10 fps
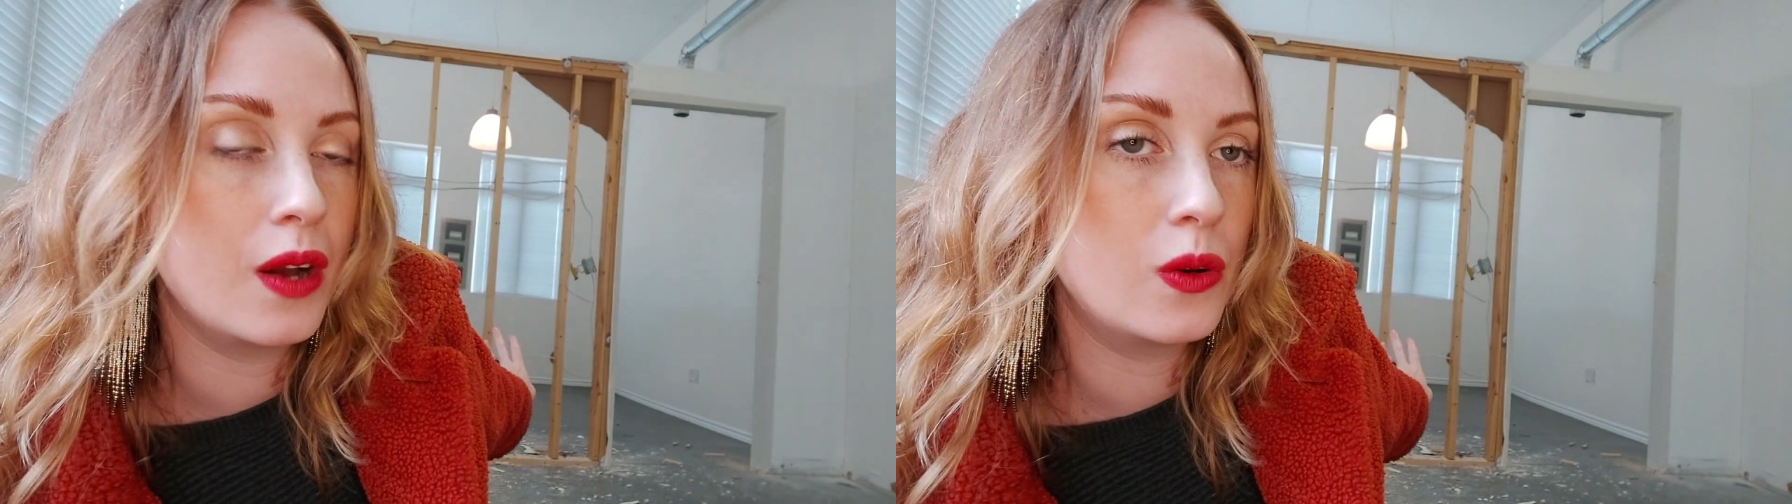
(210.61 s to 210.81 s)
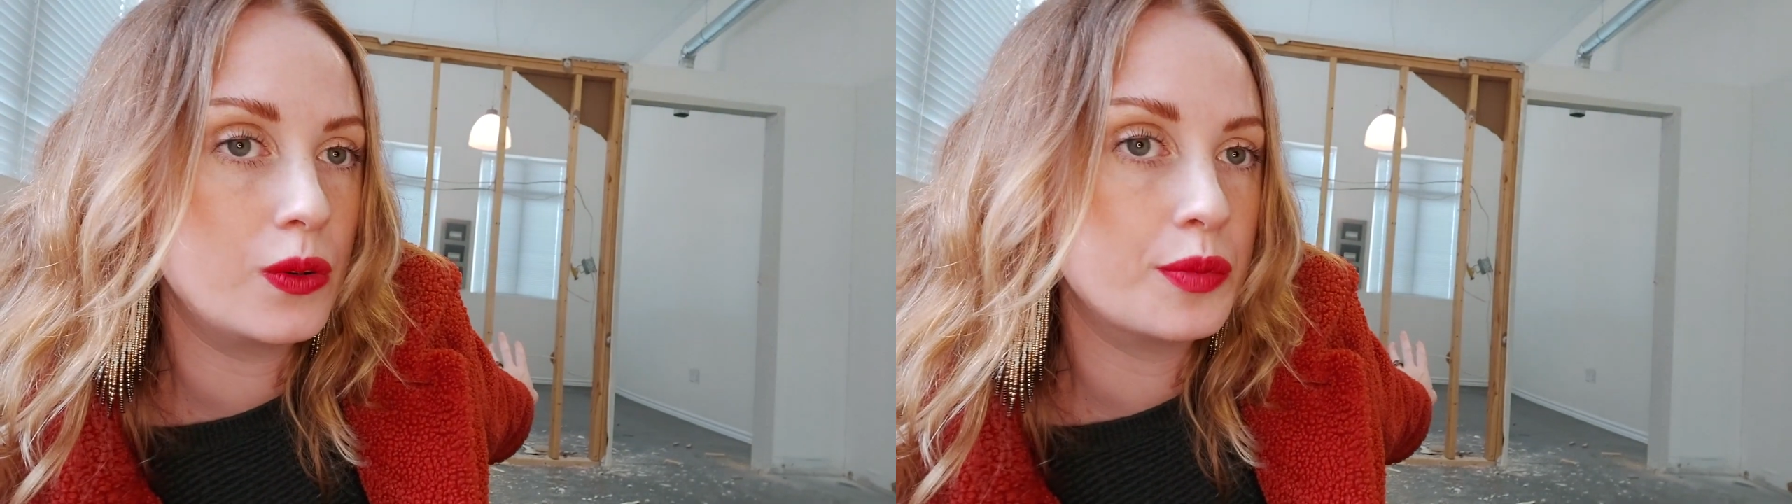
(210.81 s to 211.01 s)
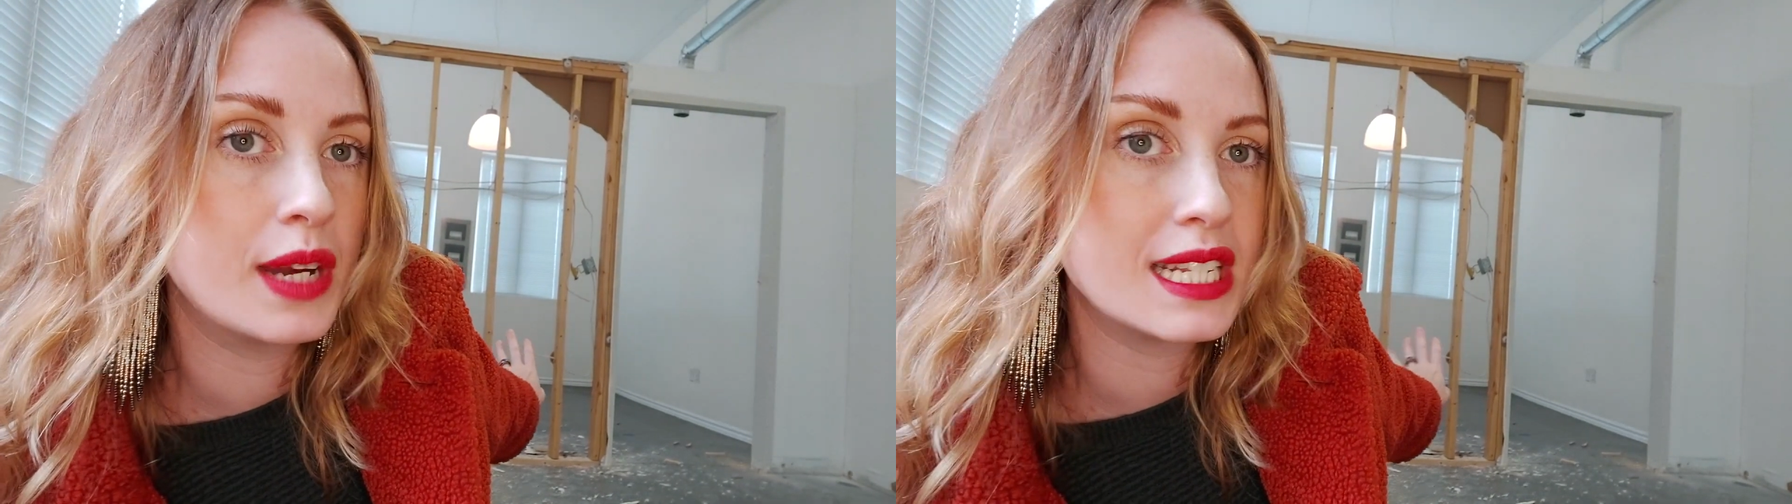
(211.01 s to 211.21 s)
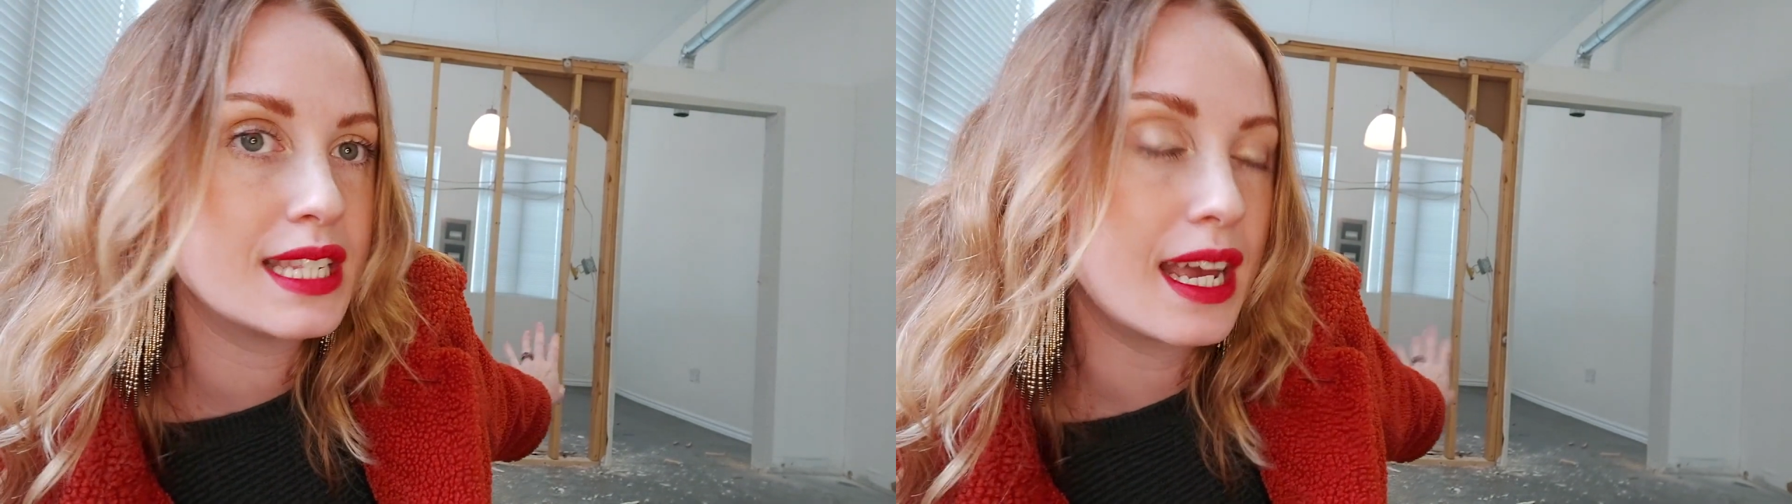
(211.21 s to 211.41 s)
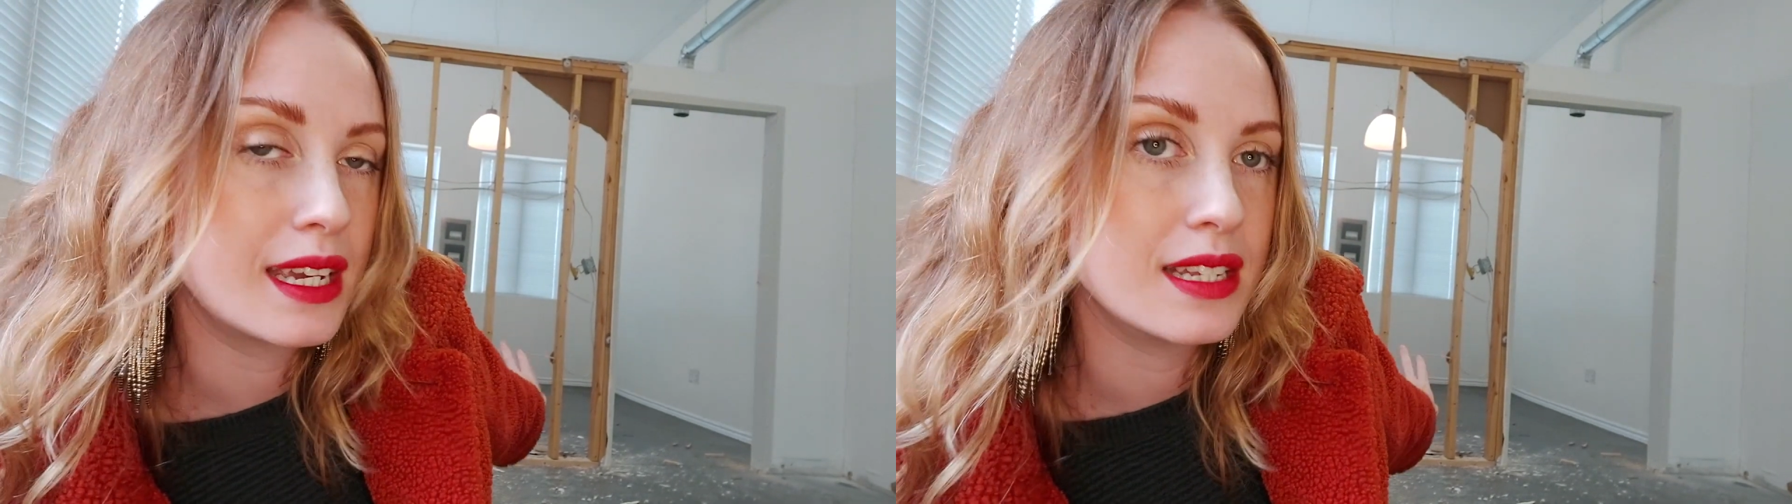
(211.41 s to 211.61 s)
hold my
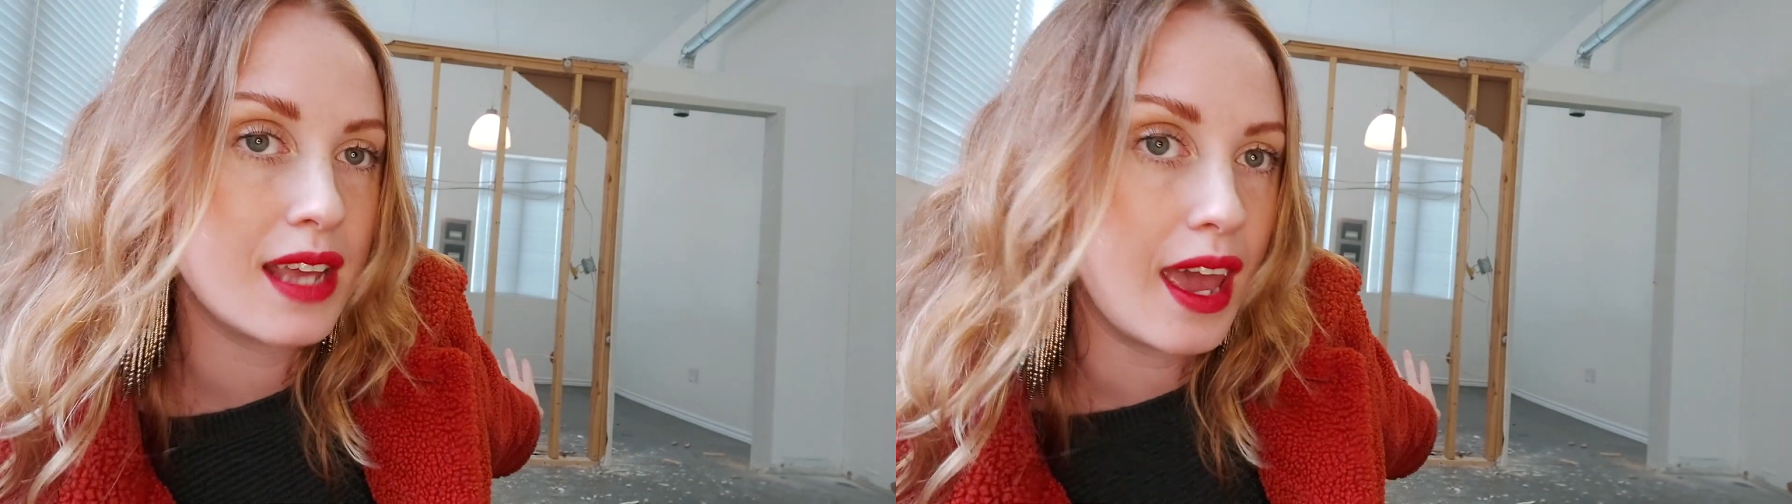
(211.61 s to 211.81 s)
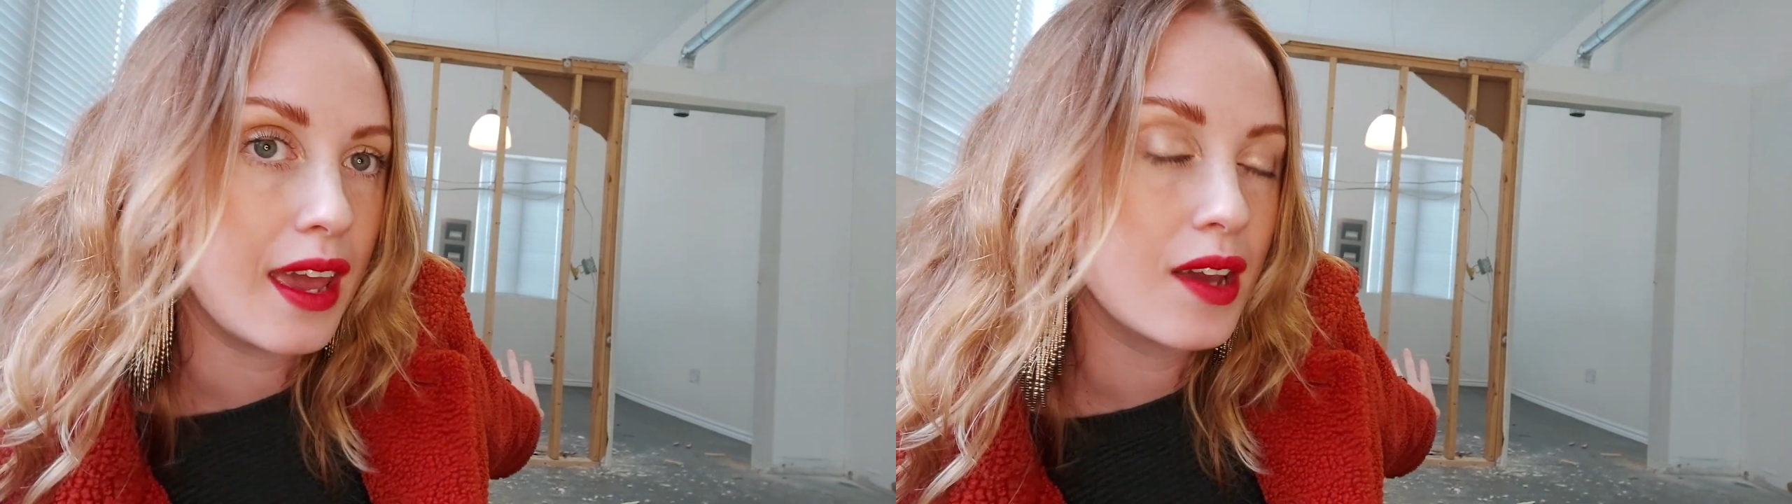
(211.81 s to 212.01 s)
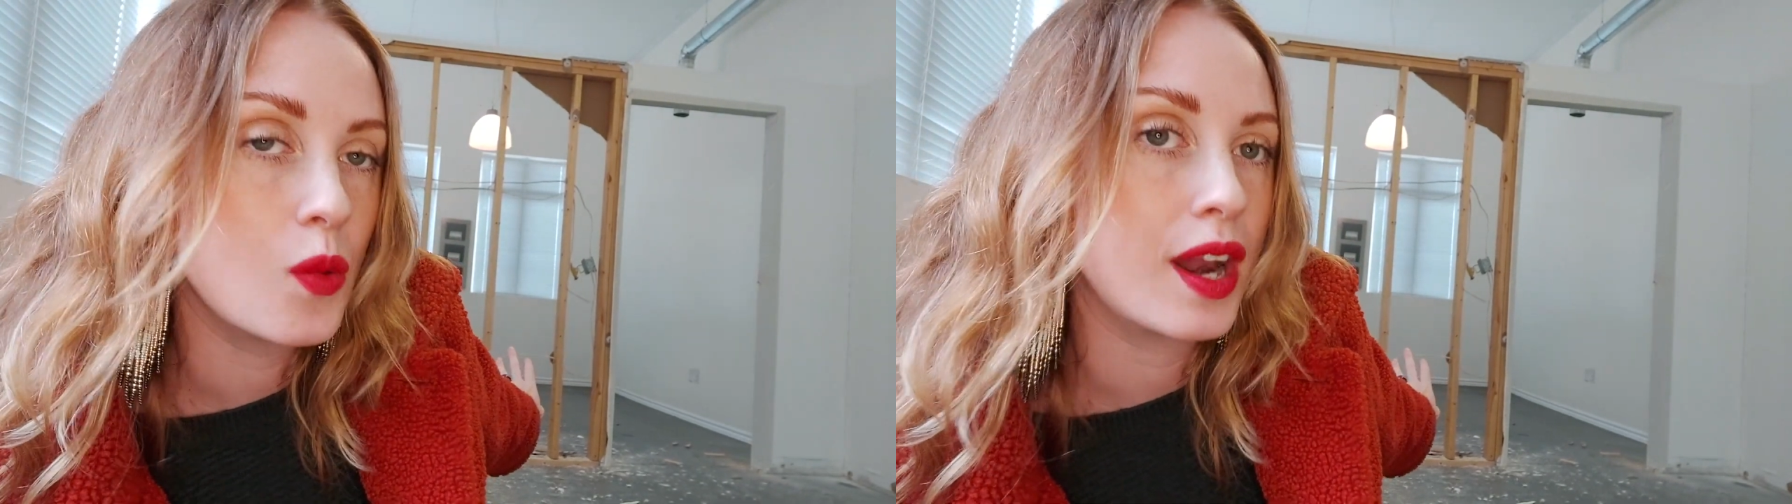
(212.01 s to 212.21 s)
second egg when